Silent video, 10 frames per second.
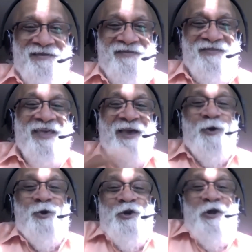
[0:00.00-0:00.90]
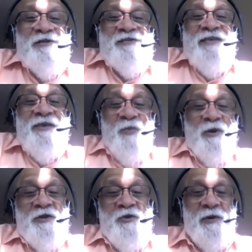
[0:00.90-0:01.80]
they could not see
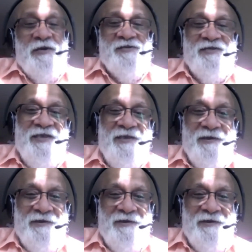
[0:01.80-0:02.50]
what you are seeing.